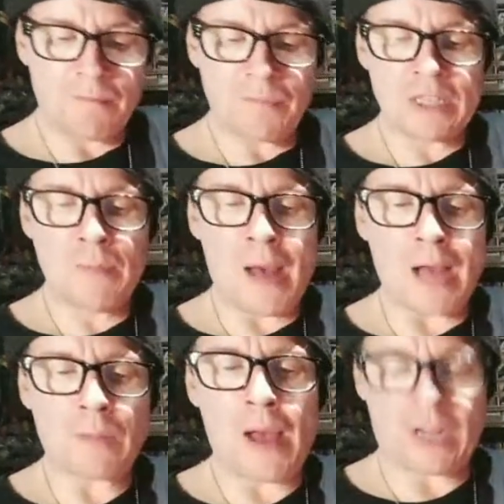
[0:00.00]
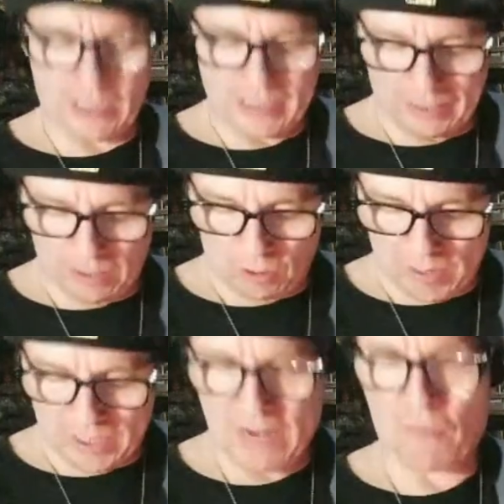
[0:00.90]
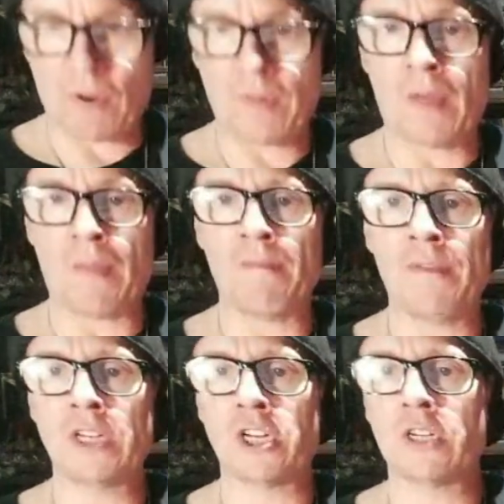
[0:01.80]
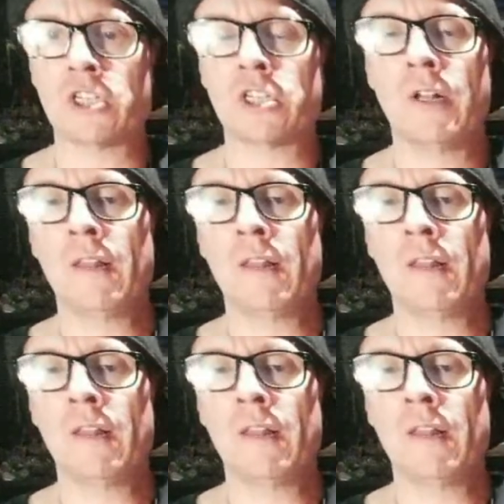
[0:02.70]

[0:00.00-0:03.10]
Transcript: His backpack is a little bit different than the vintage.